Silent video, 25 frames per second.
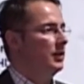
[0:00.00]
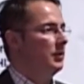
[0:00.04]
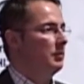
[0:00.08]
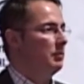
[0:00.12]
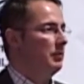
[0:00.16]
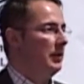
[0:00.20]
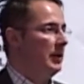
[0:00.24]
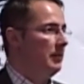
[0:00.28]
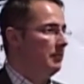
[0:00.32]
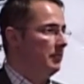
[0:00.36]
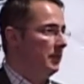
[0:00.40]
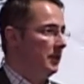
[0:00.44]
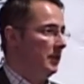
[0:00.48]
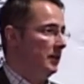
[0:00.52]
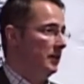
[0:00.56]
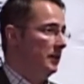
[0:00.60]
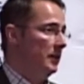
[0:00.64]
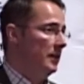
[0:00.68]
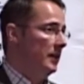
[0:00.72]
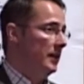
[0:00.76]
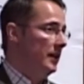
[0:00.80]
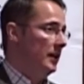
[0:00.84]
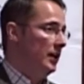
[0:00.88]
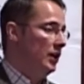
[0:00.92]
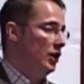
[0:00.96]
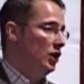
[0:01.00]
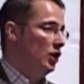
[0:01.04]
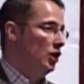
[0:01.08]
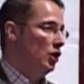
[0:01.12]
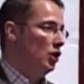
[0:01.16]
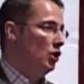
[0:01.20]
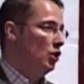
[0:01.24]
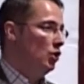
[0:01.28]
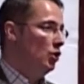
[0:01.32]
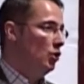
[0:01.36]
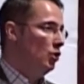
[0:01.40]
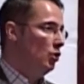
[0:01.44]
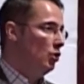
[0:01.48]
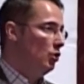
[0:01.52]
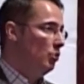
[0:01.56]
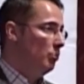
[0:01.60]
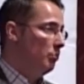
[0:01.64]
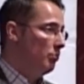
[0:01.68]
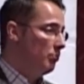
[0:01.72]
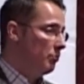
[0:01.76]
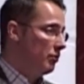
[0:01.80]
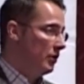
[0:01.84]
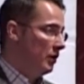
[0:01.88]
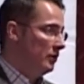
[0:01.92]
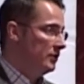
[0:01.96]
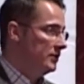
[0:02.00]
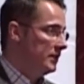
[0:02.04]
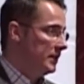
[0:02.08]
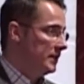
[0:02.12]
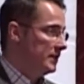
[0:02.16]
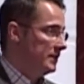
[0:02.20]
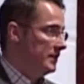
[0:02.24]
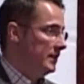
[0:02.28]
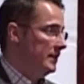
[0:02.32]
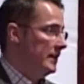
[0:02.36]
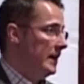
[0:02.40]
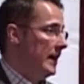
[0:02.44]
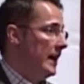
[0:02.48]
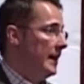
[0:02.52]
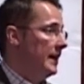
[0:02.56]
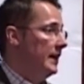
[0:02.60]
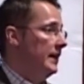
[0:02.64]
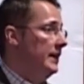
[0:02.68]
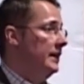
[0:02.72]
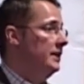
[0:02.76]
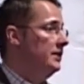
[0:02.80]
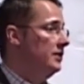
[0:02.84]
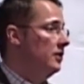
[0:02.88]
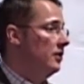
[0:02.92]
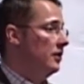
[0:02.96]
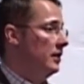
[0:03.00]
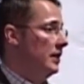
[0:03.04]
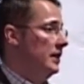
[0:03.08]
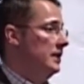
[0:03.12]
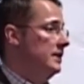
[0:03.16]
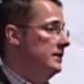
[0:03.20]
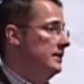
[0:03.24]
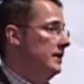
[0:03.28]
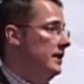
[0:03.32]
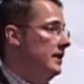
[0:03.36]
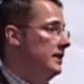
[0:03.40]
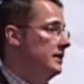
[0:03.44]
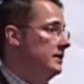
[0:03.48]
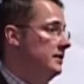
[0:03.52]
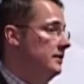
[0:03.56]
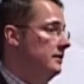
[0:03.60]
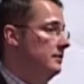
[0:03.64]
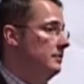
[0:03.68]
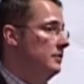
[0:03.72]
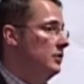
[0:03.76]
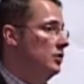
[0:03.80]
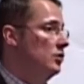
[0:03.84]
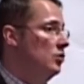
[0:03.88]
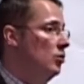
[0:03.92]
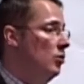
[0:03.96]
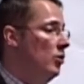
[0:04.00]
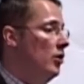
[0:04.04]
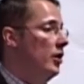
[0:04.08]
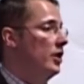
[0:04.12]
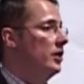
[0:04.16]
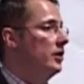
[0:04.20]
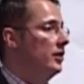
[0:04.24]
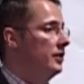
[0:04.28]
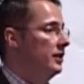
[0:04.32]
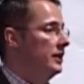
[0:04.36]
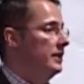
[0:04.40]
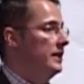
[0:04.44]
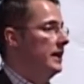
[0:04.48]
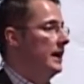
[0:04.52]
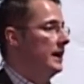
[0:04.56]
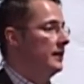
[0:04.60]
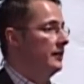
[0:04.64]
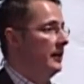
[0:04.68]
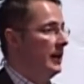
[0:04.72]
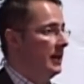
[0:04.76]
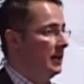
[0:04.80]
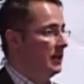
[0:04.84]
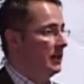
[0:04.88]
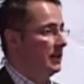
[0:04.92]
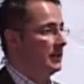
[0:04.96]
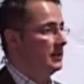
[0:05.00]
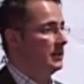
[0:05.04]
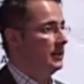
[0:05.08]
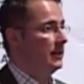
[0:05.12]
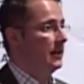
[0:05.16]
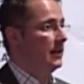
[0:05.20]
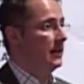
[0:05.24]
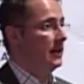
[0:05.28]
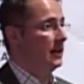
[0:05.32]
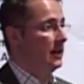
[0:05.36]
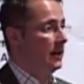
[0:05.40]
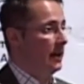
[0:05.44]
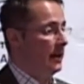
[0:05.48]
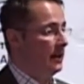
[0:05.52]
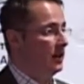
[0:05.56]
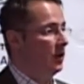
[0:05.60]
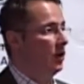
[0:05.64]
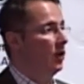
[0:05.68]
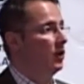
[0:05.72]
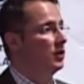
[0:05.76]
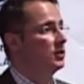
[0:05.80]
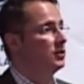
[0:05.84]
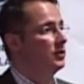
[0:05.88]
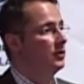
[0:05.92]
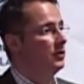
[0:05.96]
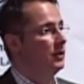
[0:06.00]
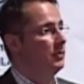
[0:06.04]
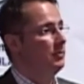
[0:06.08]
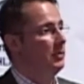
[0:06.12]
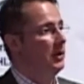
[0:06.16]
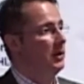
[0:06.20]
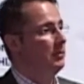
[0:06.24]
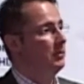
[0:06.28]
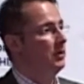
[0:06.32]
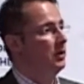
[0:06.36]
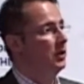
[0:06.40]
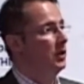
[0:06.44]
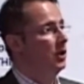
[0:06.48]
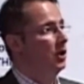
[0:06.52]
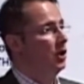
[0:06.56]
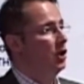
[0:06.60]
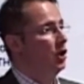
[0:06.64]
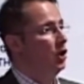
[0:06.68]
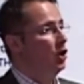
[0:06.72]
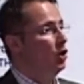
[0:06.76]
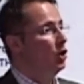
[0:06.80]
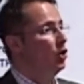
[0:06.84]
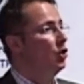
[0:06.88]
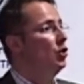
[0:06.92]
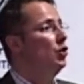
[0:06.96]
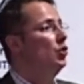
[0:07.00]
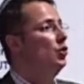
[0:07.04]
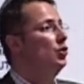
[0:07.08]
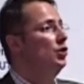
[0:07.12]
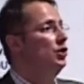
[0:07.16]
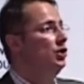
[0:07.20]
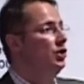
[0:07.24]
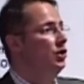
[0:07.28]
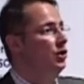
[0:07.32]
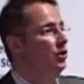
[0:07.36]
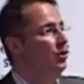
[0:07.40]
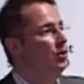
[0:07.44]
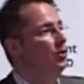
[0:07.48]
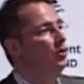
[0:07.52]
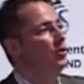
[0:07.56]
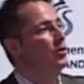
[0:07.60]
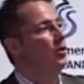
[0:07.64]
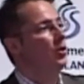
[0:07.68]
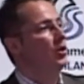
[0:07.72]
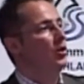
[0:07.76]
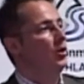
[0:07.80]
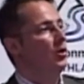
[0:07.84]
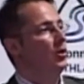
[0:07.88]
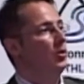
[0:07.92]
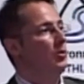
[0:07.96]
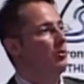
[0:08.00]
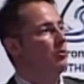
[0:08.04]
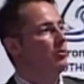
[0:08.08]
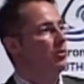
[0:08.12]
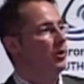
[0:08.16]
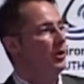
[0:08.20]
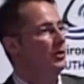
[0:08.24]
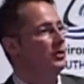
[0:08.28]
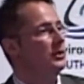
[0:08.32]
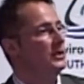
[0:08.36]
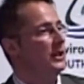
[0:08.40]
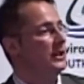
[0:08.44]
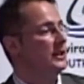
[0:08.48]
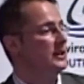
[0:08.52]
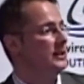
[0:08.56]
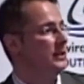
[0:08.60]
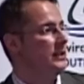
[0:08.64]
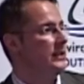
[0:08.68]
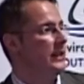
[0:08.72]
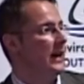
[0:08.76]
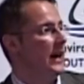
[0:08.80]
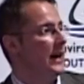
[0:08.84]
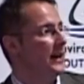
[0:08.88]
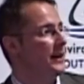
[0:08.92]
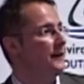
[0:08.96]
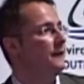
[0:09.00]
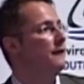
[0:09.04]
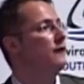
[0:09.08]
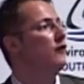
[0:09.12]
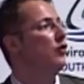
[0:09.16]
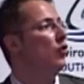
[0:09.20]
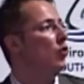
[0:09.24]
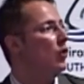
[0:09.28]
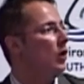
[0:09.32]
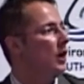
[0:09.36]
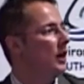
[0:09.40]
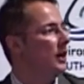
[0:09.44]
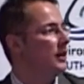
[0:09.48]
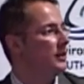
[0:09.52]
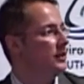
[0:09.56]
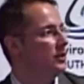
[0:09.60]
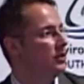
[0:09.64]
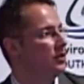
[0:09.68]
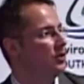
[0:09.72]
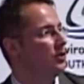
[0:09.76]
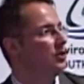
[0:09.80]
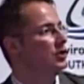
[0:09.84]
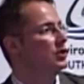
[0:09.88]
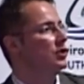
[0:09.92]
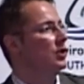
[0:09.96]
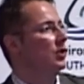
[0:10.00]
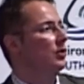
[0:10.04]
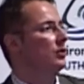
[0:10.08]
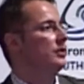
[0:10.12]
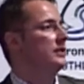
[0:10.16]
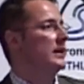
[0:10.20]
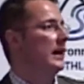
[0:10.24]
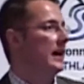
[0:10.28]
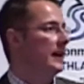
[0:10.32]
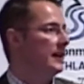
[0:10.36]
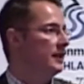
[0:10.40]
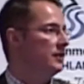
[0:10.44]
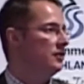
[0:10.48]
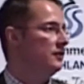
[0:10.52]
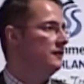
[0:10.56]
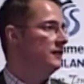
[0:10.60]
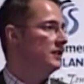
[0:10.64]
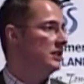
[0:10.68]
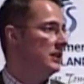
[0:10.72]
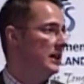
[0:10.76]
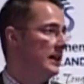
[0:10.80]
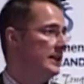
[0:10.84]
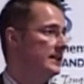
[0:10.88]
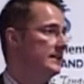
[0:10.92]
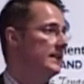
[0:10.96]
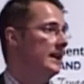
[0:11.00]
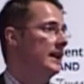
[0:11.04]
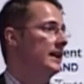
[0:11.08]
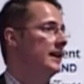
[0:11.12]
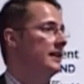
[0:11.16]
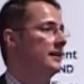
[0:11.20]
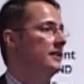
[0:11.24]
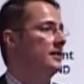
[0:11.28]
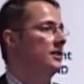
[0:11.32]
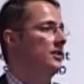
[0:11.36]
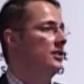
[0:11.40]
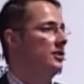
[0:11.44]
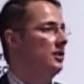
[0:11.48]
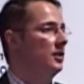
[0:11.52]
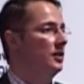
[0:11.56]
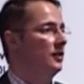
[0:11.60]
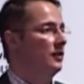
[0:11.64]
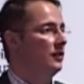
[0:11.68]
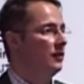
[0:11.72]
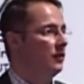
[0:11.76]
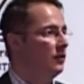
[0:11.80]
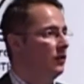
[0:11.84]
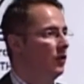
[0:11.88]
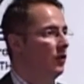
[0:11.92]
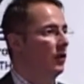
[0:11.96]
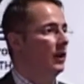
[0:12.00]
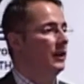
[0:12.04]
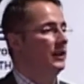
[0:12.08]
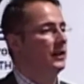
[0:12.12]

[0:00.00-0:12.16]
People who process the data in your organization, who work on the data, analyze the data, and also the people who you process the data for, to show data, to visualize data for.